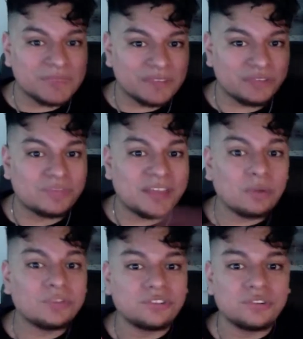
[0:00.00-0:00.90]
So if that
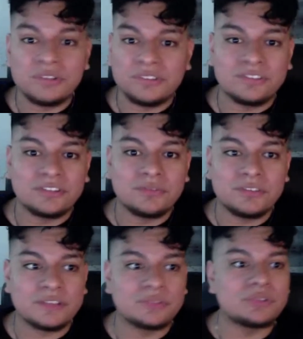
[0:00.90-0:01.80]
old circle isn't
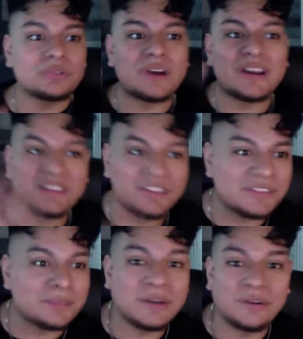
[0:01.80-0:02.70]
serving you, you got to cut
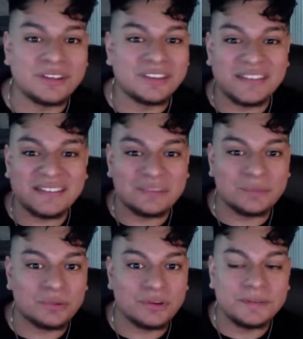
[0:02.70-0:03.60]
them out. Okay, so that's
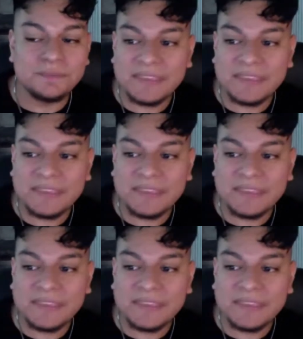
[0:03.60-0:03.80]
number one.